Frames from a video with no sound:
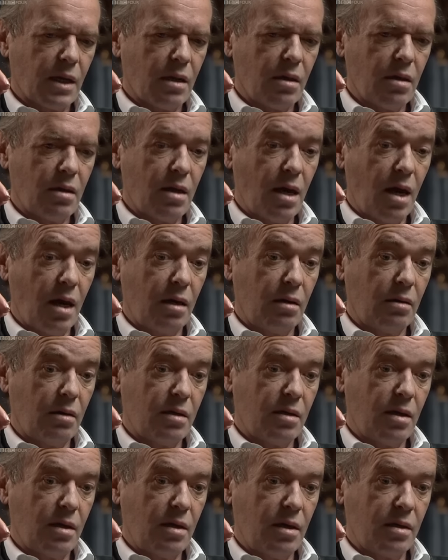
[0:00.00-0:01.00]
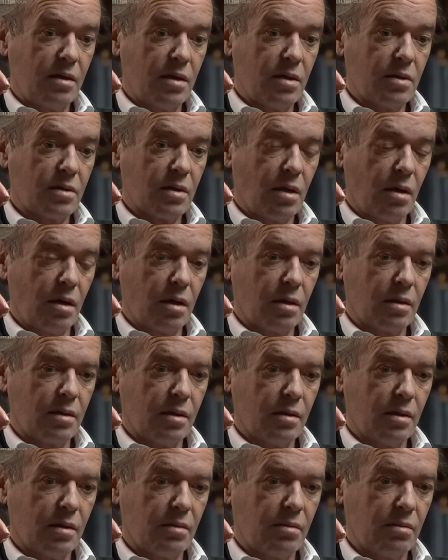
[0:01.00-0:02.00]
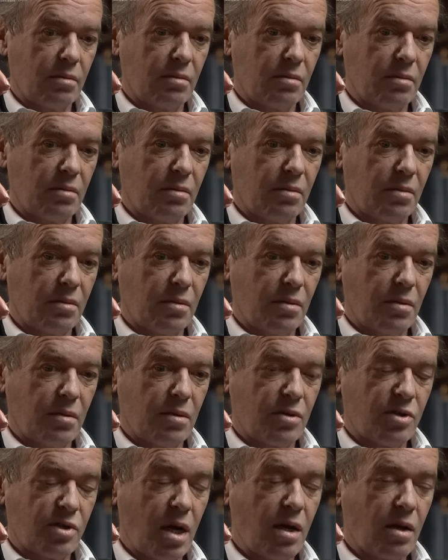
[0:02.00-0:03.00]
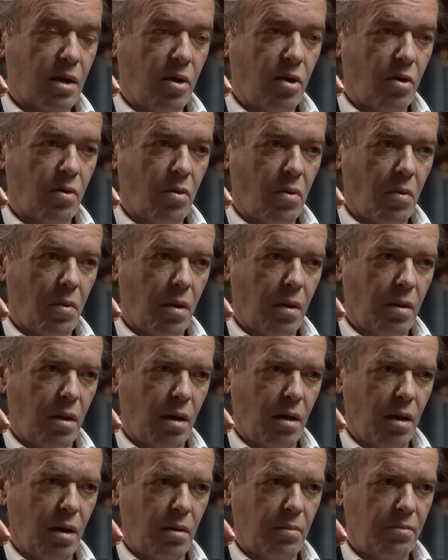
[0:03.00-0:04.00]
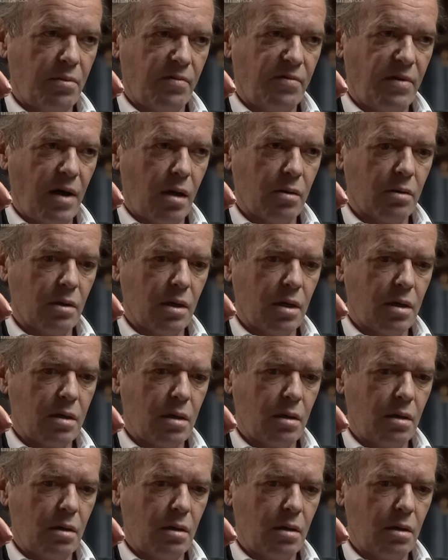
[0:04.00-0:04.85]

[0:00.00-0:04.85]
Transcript: then it is going to shake you profoundly.